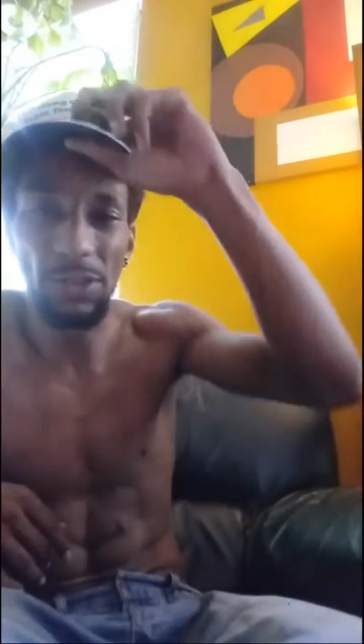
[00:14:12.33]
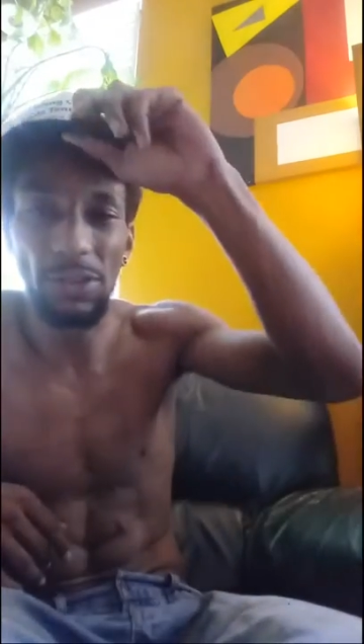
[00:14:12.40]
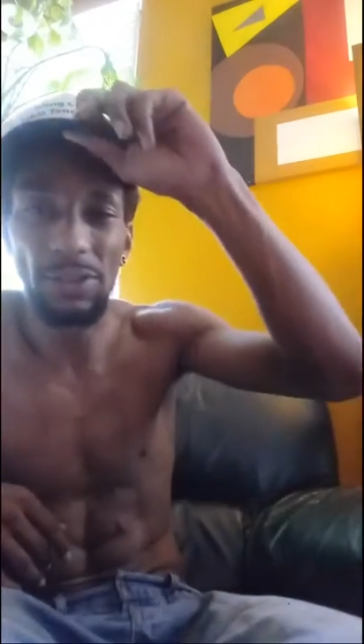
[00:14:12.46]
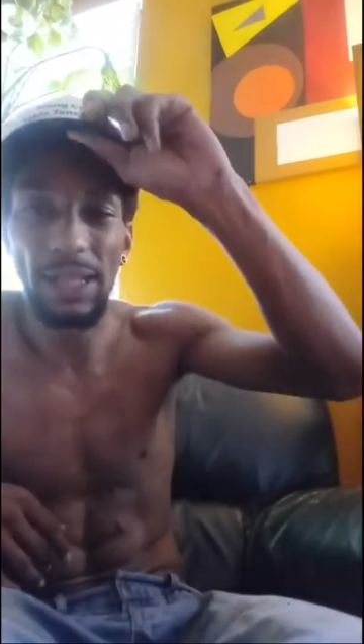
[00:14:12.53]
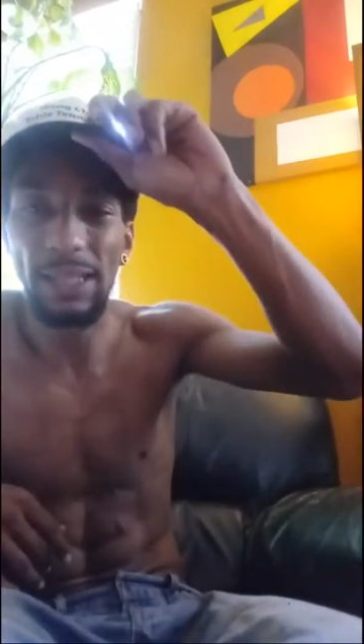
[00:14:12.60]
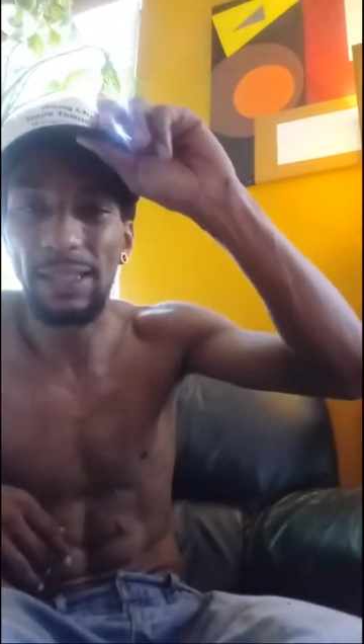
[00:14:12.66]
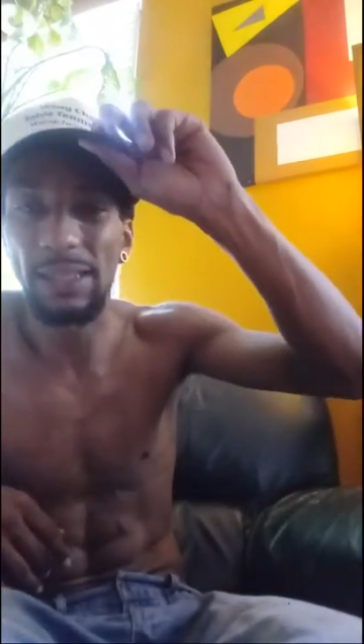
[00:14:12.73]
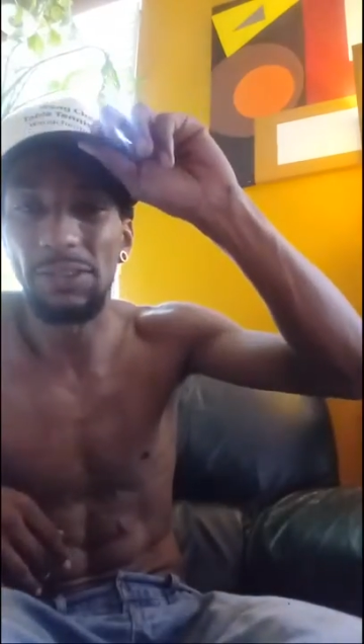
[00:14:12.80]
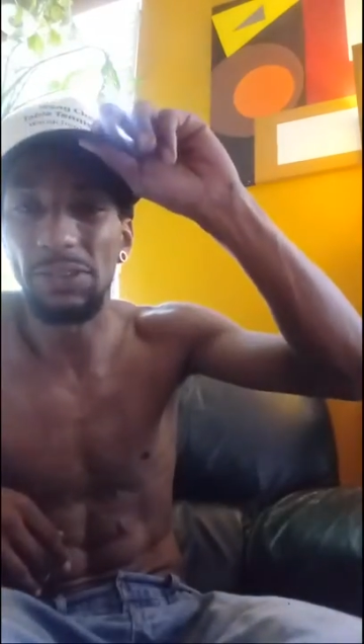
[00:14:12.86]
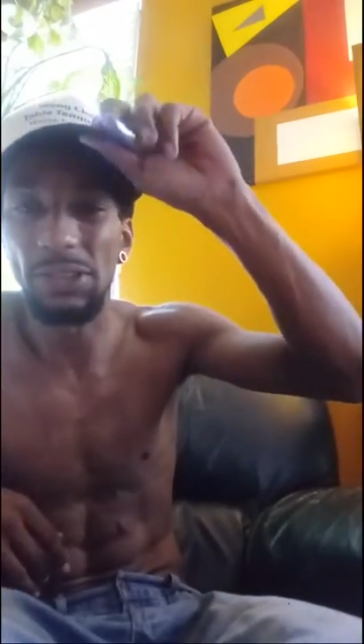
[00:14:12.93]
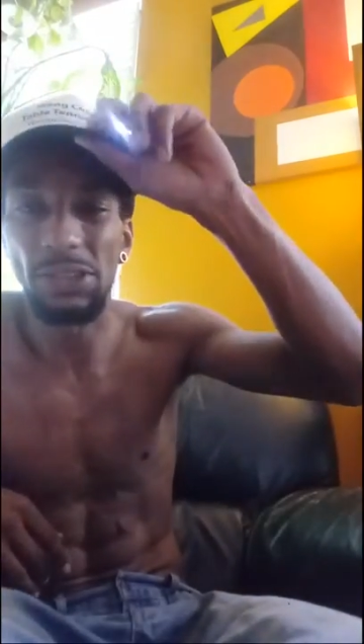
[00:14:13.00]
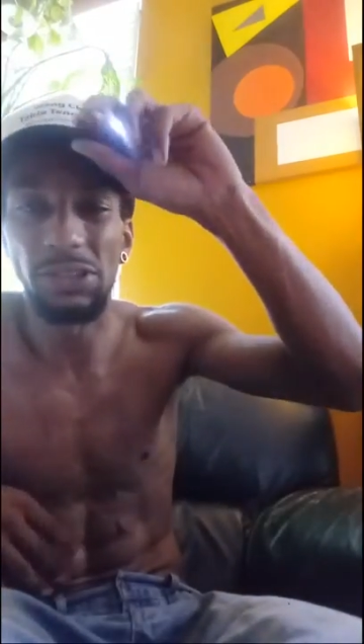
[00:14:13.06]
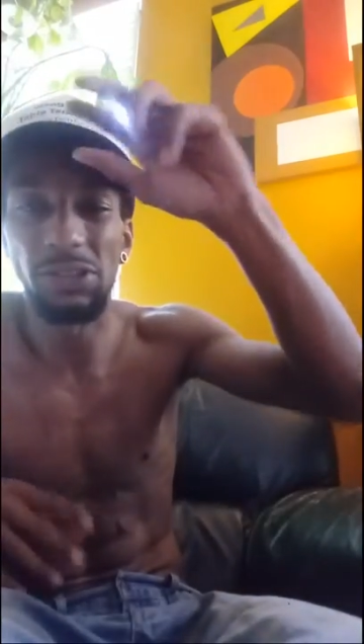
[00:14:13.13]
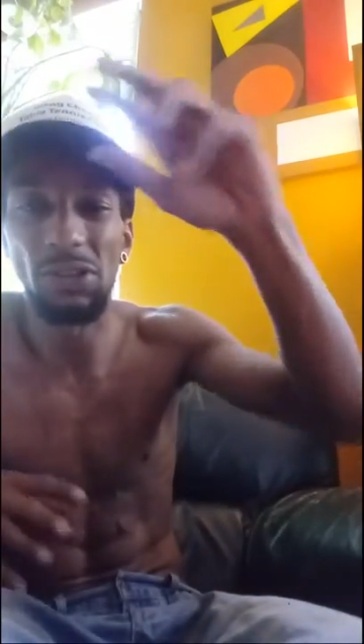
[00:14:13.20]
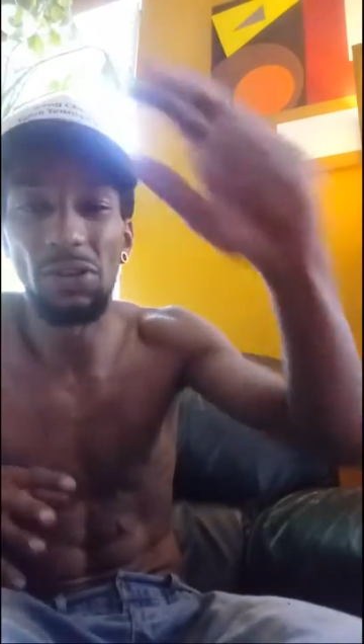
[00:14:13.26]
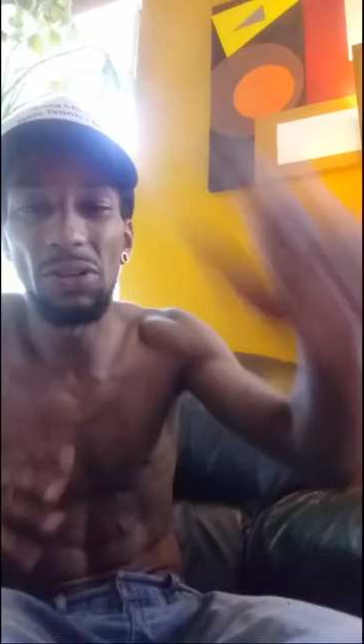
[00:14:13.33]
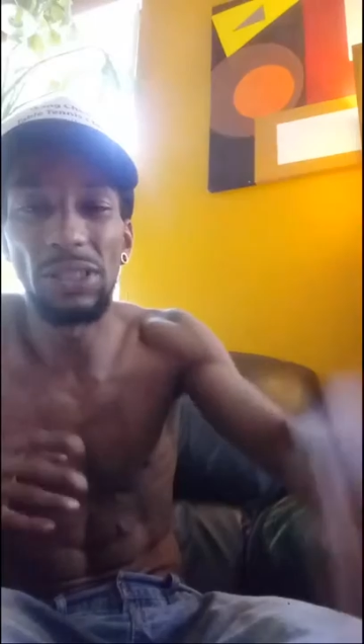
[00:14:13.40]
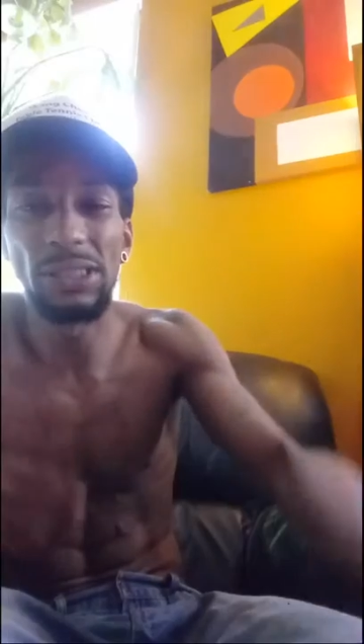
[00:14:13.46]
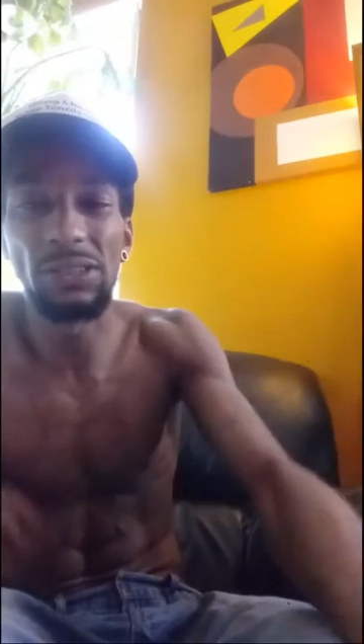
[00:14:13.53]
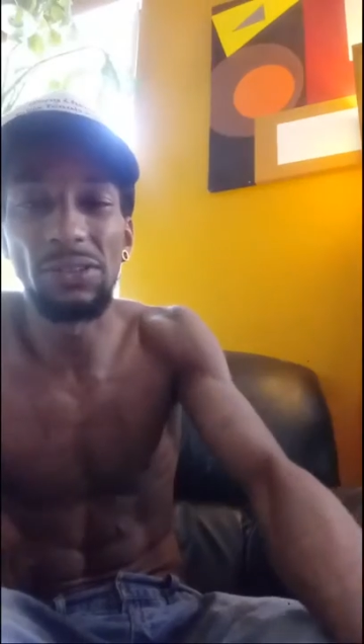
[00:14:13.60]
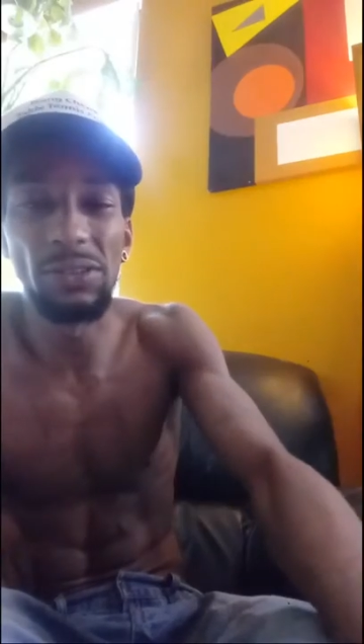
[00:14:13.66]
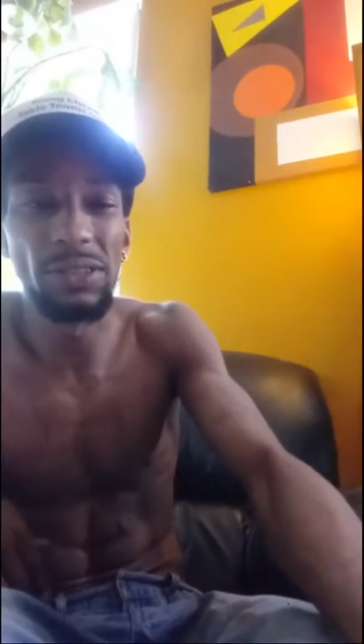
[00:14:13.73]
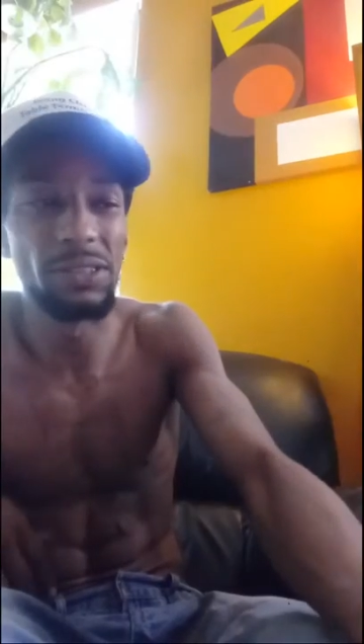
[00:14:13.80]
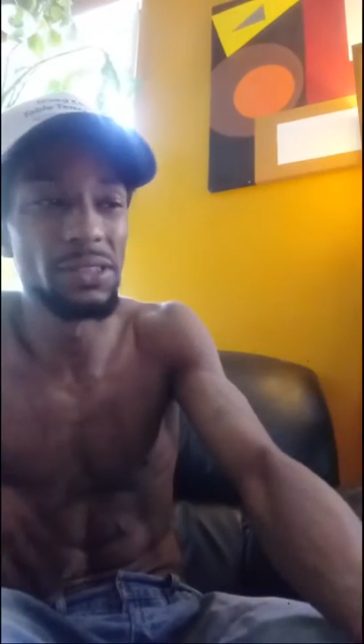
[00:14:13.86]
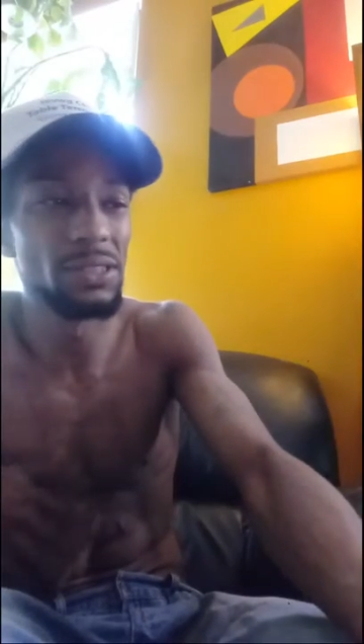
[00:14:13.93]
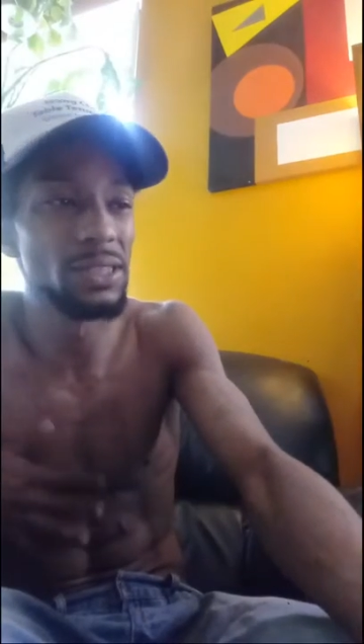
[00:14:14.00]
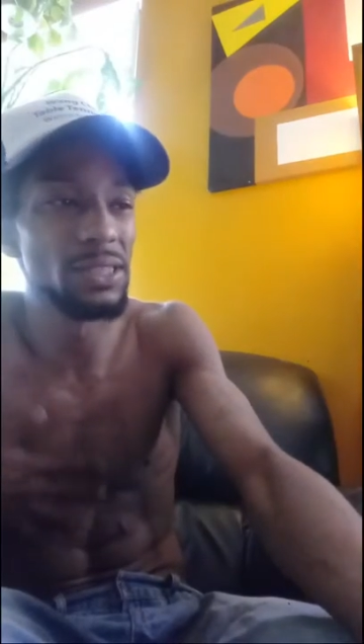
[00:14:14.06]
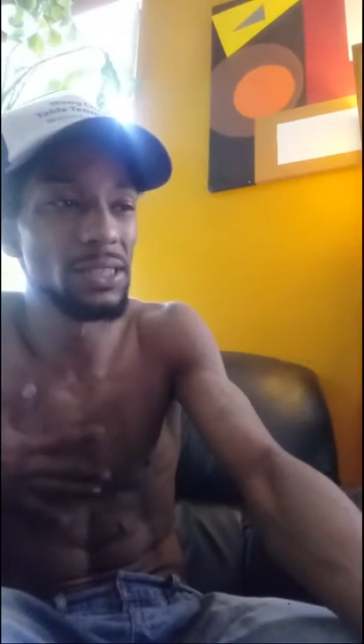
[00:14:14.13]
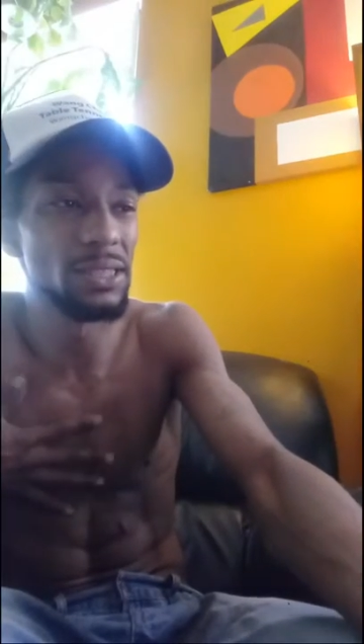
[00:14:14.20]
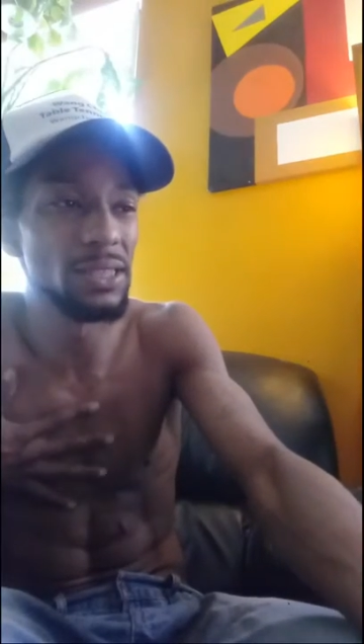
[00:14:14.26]
like you just lost or you're
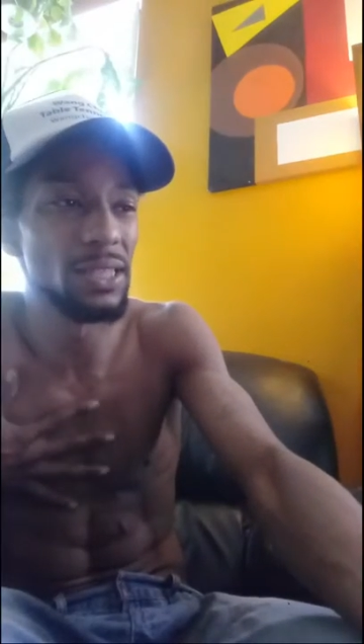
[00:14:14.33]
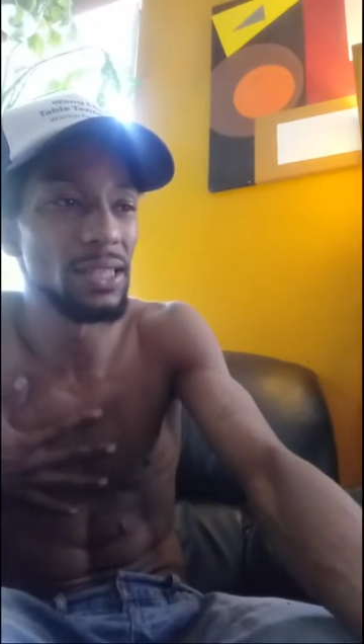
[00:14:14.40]
just